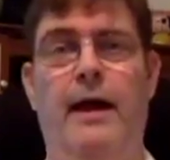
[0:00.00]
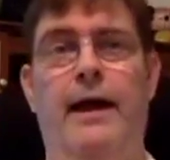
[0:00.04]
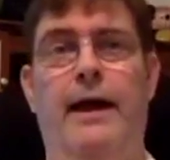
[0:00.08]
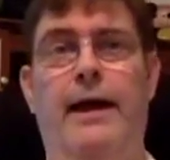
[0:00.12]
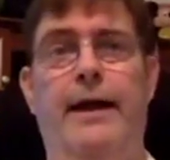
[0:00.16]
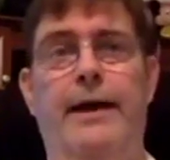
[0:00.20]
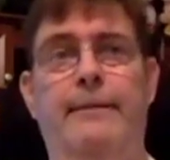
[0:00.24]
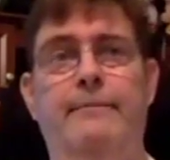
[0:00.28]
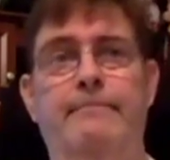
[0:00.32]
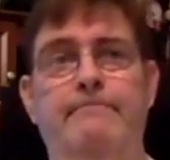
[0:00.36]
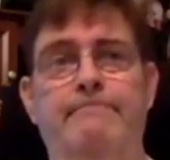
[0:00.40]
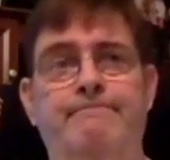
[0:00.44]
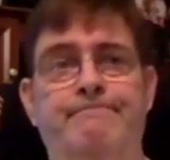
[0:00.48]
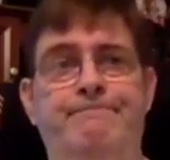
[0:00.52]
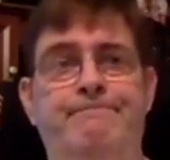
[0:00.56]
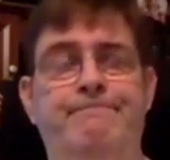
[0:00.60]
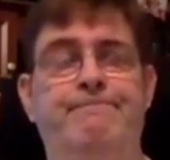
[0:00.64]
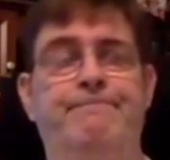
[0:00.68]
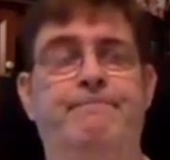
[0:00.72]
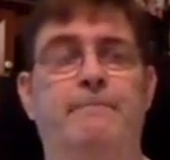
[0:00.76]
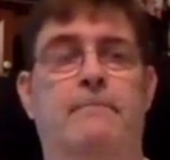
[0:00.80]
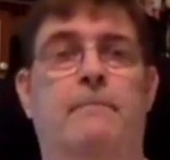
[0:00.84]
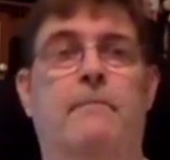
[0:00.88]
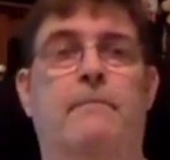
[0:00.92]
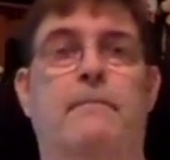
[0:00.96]
I
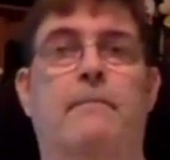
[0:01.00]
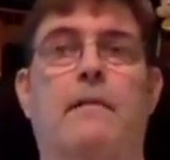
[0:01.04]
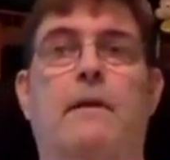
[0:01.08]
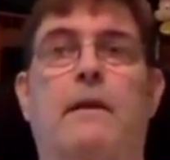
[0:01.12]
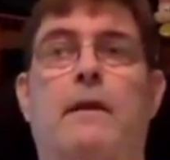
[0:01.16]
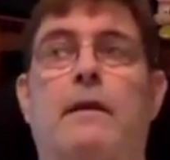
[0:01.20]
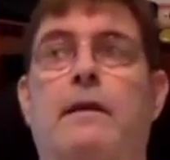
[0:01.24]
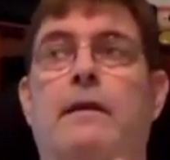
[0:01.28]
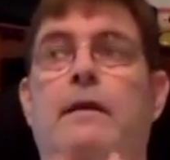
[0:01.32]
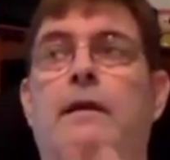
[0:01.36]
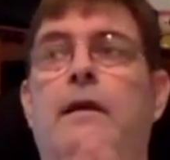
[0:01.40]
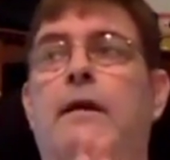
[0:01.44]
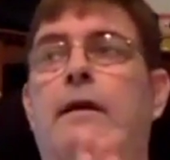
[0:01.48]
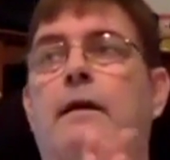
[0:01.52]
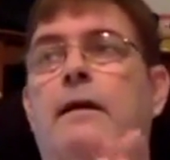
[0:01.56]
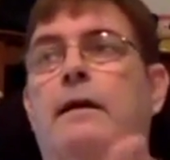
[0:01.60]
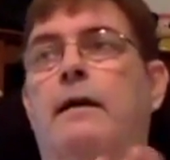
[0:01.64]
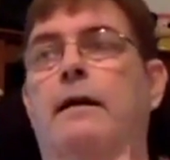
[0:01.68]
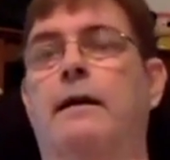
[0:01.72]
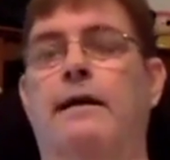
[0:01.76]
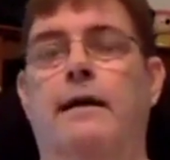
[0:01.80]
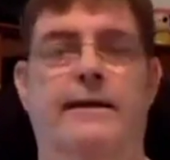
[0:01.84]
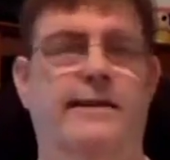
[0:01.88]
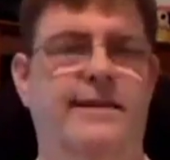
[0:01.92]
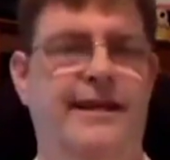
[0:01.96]

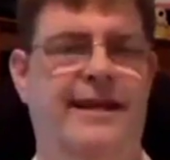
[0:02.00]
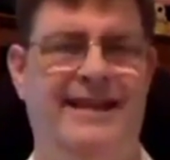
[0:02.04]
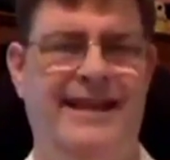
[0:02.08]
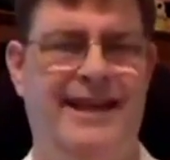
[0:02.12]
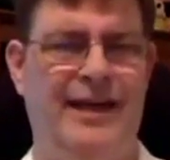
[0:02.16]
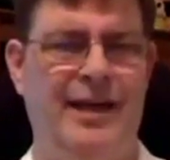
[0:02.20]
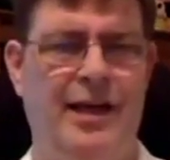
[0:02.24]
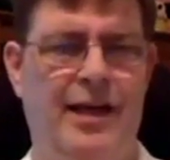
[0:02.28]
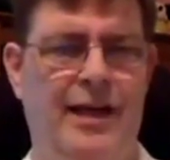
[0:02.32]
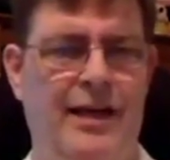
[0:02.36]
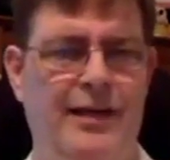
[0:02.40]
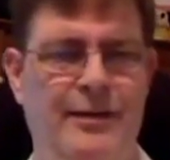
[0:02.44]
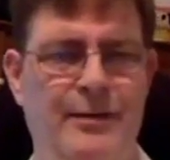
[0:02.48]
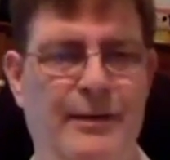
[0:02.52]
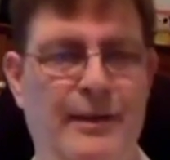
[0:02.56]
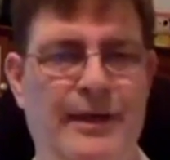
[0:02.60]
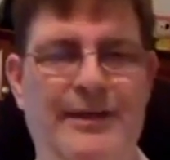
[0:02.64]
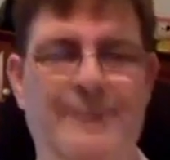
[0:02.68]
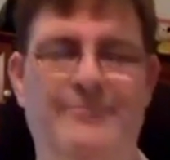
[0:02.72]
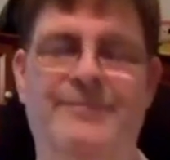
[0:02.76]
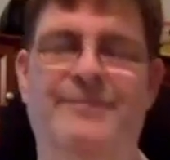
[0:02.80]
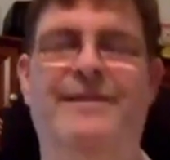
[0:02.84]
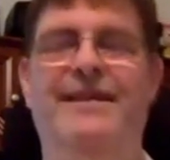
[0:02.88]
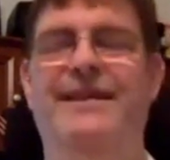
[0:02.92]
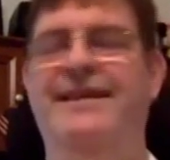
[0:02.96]
say that a lot, don't I?
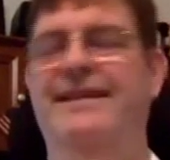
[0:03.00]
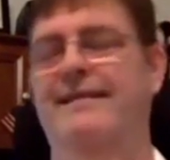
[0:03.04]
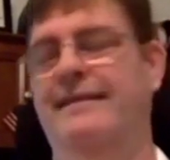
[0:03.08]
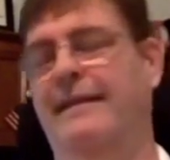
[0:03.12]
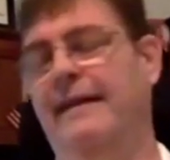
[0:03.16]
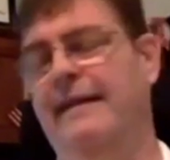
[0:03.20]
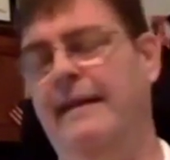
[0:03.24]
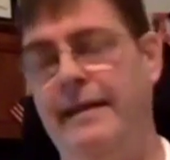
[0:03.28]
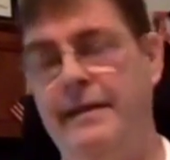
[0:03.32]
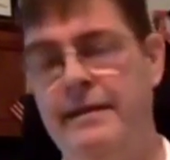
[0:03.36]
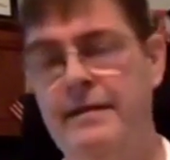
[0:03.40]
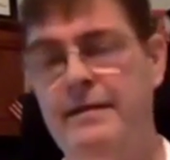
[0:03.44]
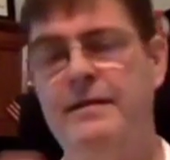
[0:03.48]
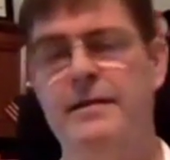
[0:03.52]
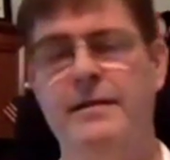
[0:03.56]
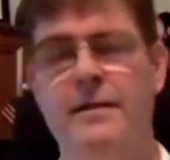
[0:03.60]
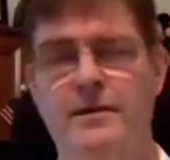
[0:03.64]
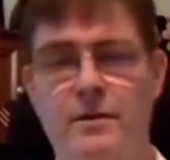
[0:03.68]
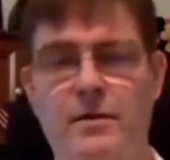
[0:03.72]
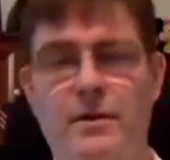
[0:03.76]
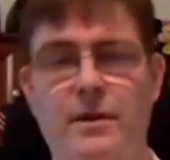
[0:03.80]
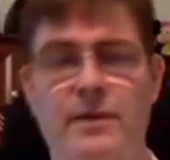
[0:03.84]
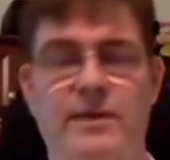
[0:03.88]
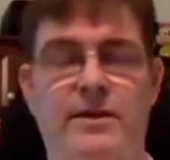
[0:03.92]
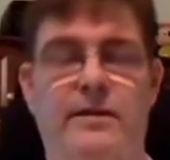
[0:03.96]
It is a
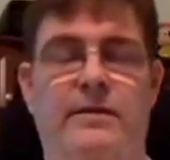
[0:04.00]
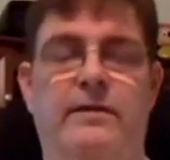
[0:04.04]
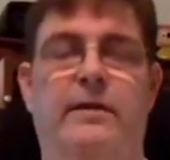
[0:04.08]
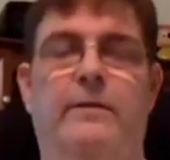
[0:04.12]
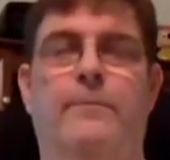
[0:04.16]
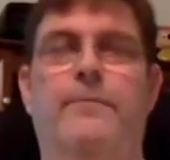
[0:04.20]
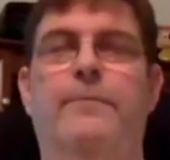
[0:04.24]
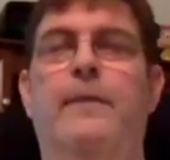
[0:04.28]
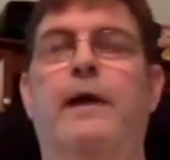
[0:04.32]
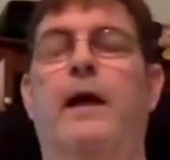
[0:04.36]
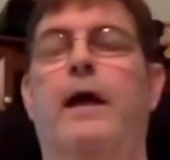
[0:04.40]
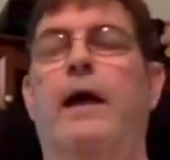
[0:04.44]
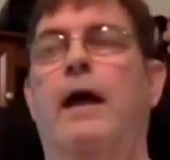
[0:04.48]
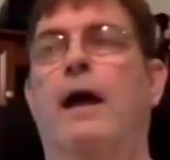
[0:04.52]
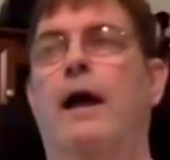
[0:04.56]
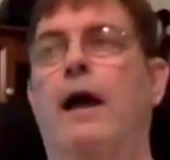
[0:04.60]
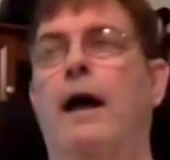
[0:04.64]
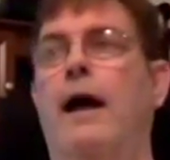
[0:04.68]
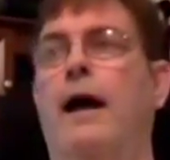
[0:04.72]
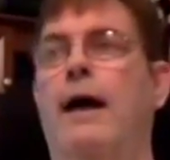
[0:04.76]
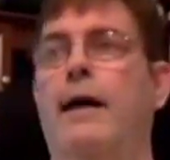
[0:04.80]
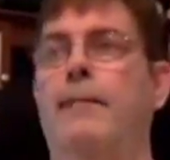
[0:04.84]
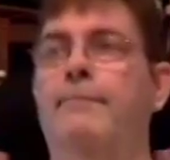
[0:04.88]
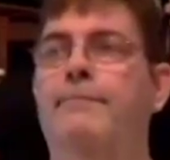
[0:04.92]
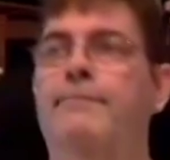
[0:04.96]
good question,
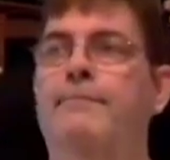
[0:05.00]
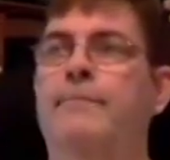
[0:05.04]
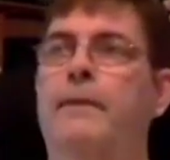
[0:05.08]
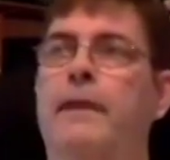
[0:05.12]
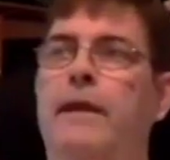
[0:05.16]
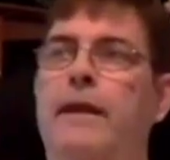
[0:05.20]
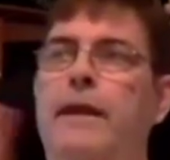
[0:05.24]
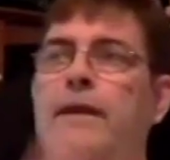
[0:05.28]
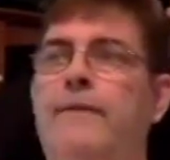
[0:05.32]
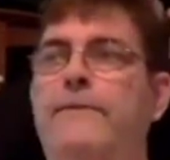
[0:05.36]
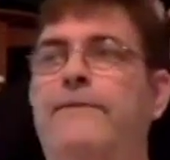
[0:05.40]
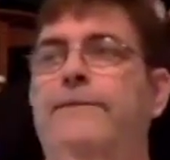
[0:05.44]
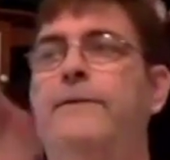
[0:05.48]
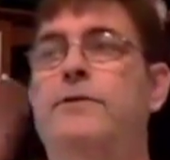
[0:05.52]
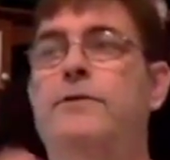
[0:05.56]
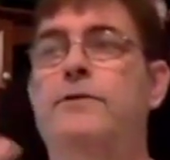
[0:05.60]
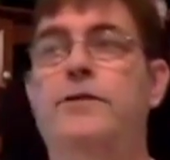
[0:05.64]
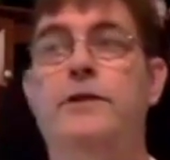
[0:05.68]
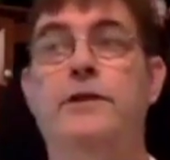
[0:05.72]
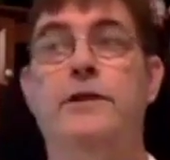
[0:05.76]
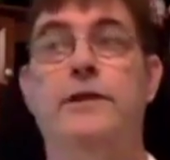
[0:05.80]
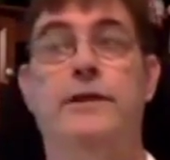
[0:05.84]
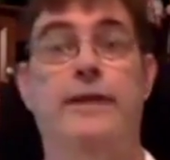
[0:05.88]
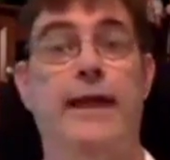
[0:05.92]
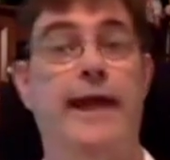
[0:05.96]
though. If you're
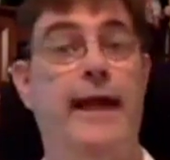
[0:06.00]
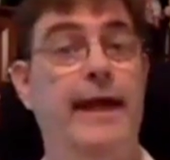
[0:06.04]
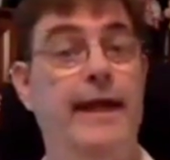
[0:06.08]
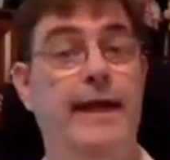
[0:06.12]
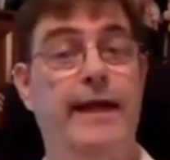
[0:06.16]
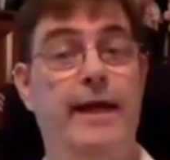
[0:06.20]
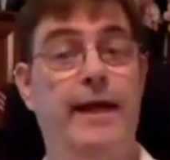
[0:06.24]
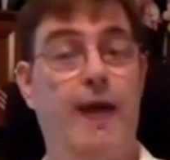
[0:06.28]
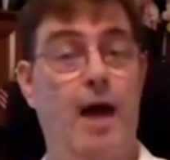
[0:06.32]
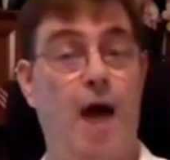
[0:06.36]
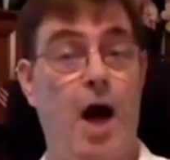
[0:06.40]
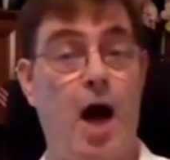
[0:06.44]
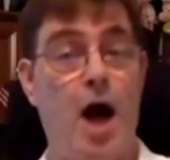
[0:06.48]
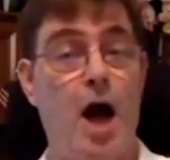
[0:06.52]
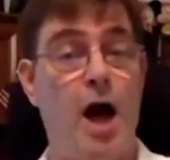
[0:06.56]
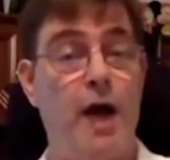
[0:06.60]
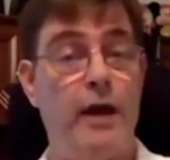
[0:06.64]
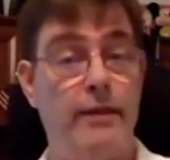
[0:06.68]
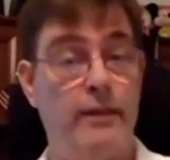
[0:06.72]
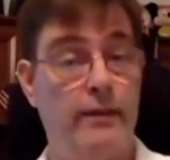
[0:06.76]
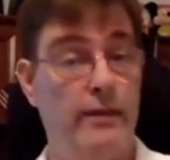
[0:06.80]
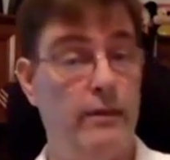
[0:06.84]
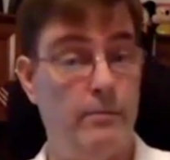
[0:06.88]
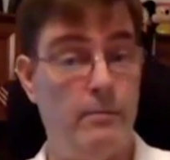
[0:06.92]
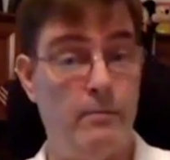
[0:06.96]
staying
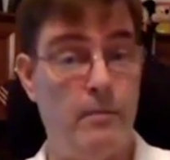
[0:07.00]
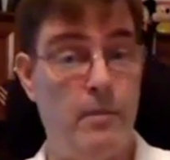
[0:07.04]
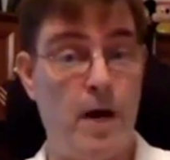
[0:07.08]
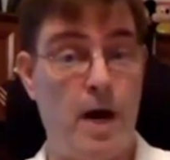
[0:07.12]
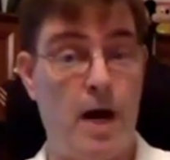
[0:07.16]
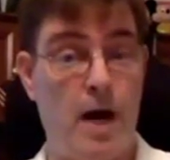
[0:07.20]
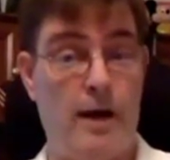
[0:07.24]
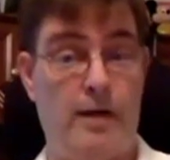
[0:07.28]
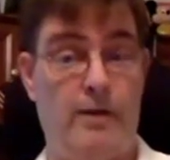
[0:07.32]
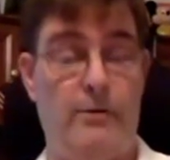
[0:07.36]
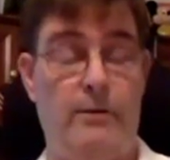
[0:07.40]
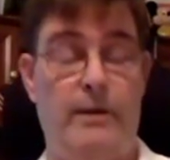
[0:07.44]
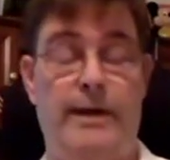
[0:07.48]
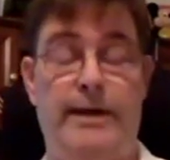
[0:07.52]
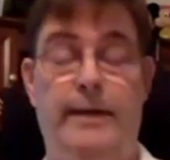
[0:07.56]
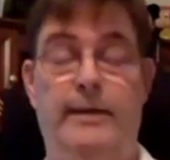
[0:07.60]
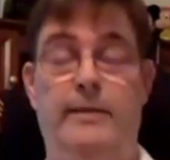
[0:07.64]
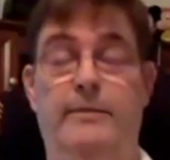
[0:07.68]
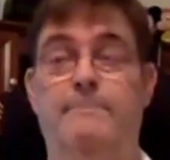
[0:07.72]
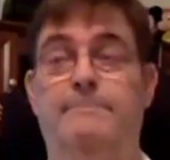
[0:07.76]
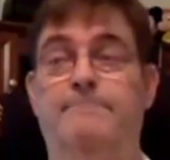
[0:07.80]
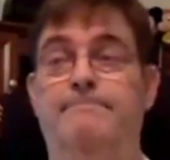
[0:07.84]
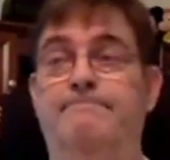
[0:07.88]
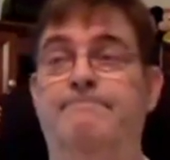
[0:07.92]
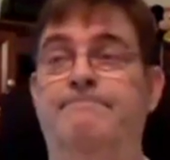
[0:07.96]
on the
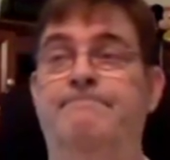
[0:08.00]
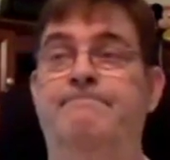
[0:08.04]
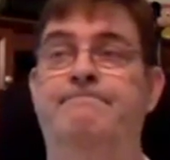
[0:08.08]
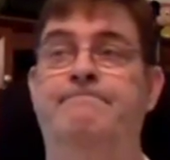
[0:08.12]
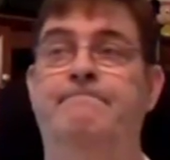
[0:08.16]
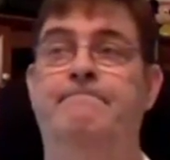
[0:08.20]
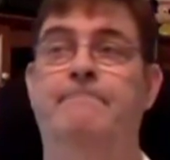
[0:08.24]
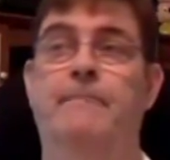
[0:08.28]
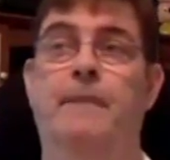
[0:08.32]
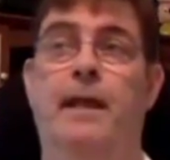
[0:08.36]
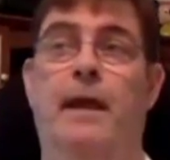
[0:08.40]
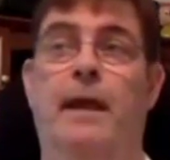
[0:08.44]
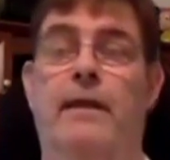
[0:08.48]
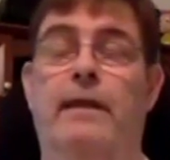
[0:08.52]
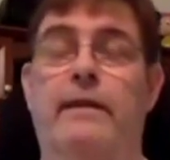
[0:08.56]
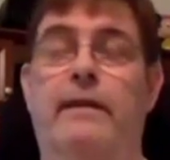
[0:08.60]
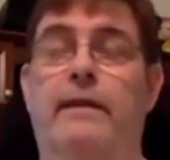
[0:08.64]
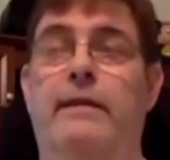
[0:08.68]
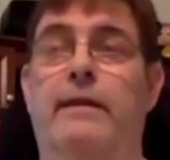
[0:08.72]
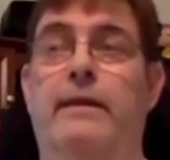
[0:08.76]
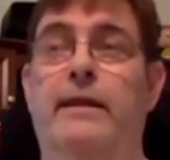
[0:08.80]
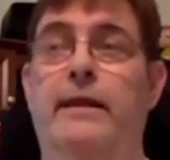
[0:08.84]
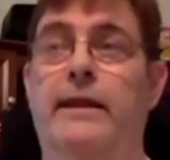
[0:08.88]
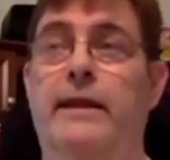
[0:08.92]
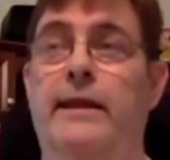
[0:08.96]
monorail,
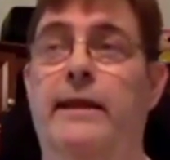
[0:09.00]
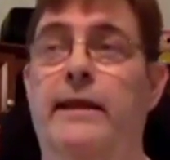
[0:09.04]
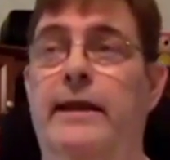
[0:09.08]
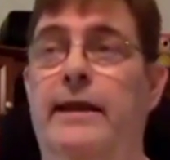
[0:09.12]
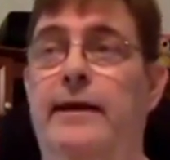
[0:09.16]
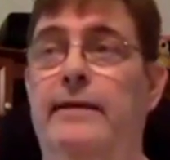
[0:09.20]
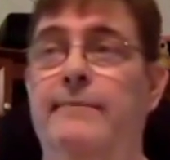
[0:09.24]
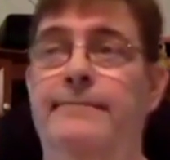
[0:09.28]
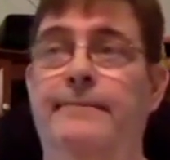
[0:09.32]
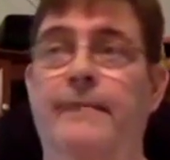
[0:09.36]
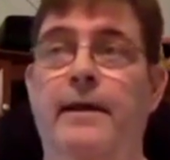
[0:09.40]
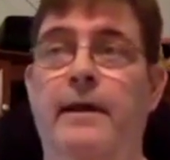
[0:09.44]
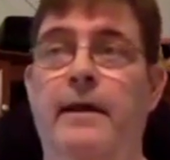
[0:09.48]
the